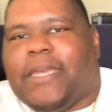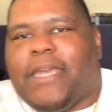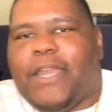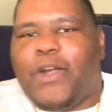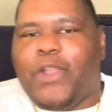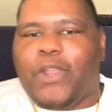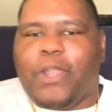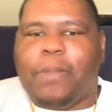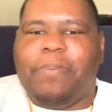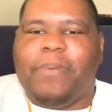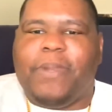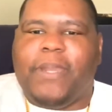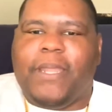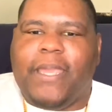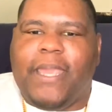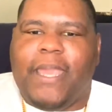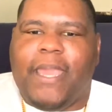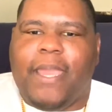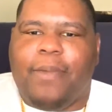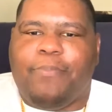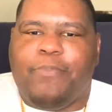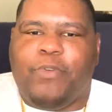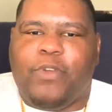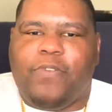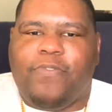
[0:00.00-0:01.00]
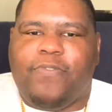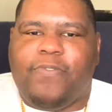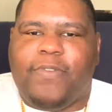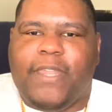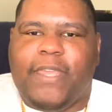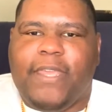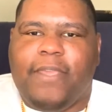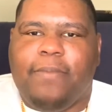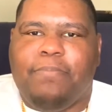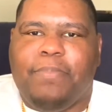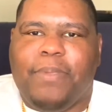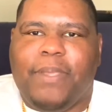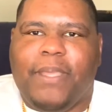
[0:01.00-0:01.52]
get all up in the camera if
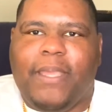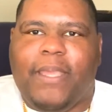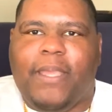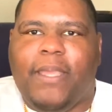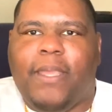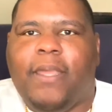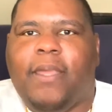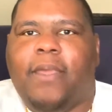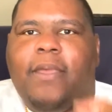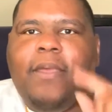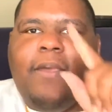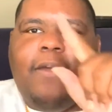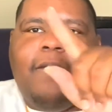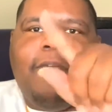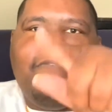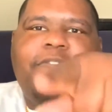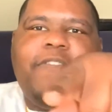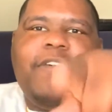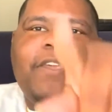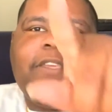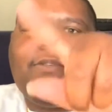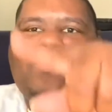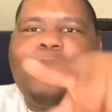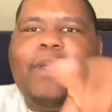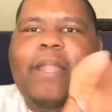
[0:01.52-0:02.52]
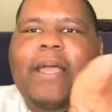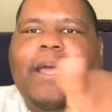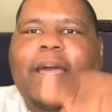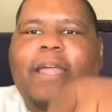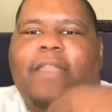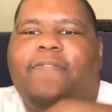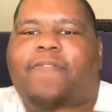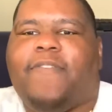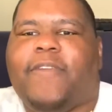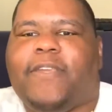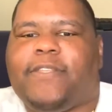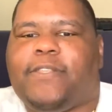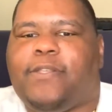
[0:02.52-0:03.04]
need be, fix what I
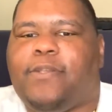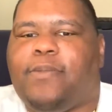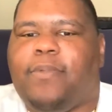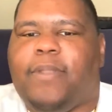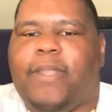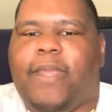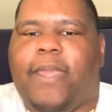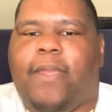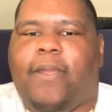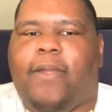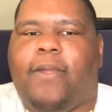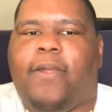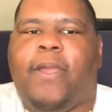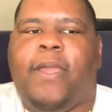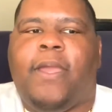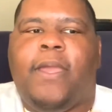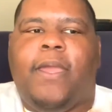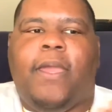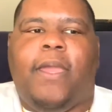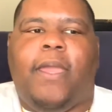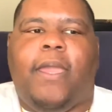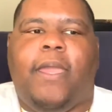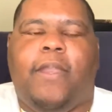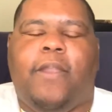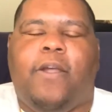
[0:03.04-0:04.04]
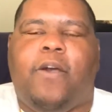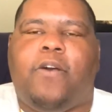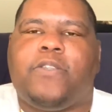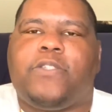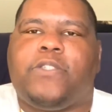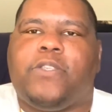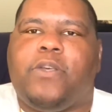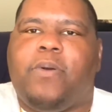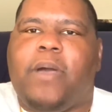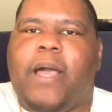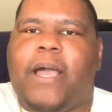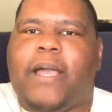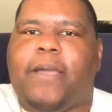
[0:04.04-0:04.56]
gotta fix on there, and
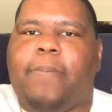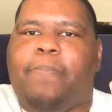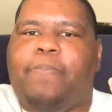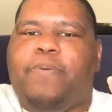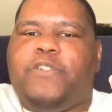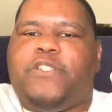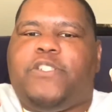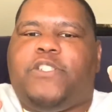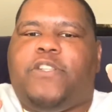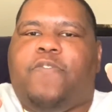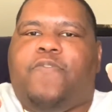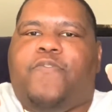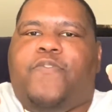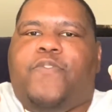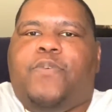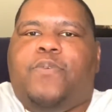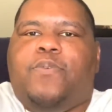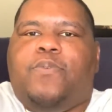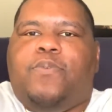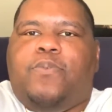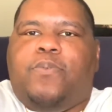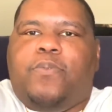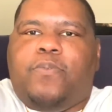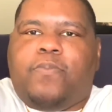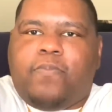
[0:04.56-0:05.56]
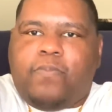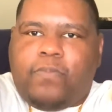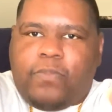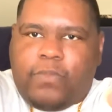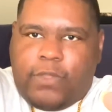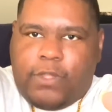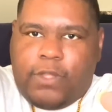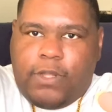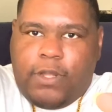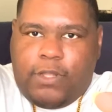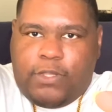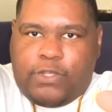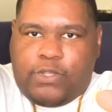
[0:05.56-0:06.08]
also I could push the food
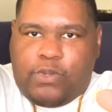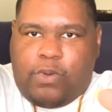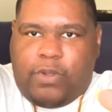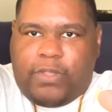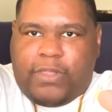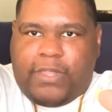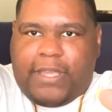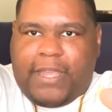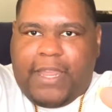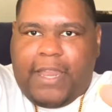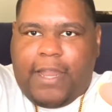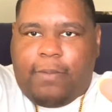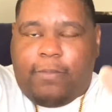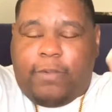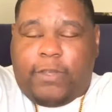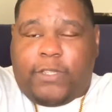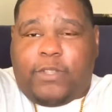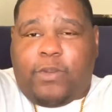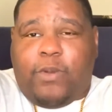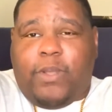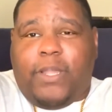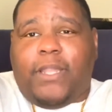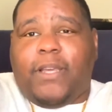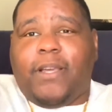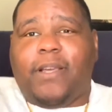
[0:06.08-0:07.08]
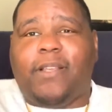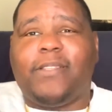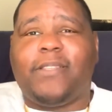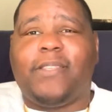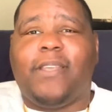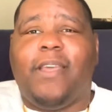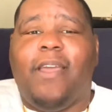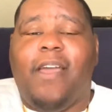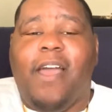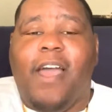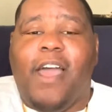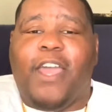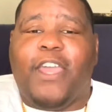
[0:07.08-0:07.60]
toward the camera so it looks
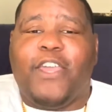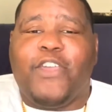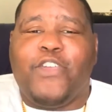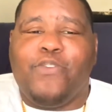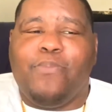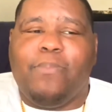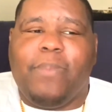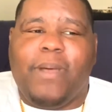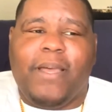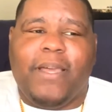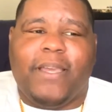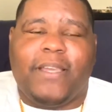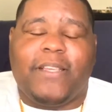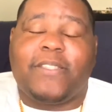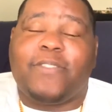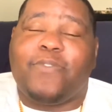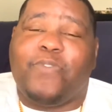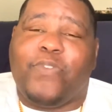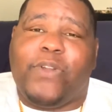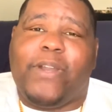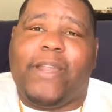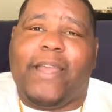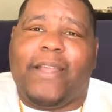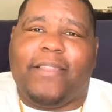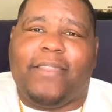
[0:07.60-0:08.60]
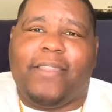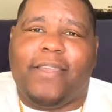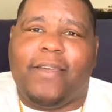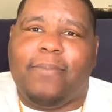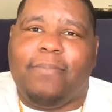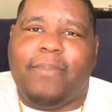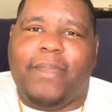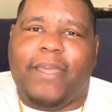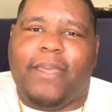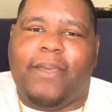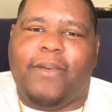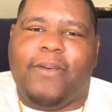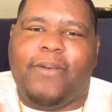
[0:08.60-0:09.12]
humongous for that
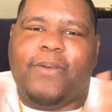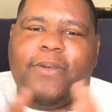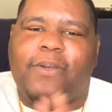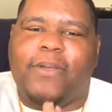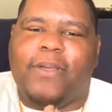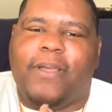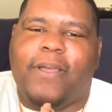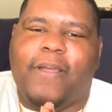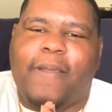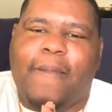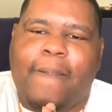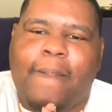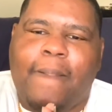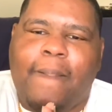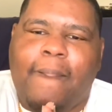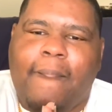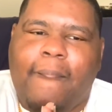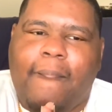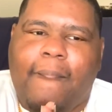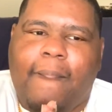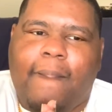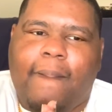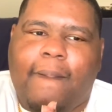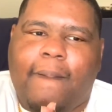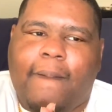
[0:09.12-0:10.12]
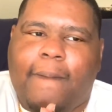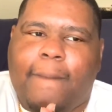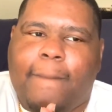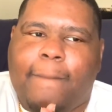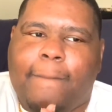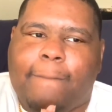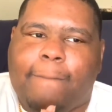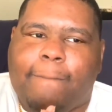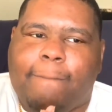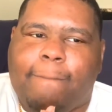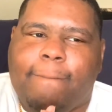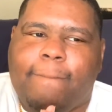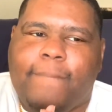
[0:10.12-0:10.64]
thumbnail.
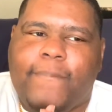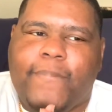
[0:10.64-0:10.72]
And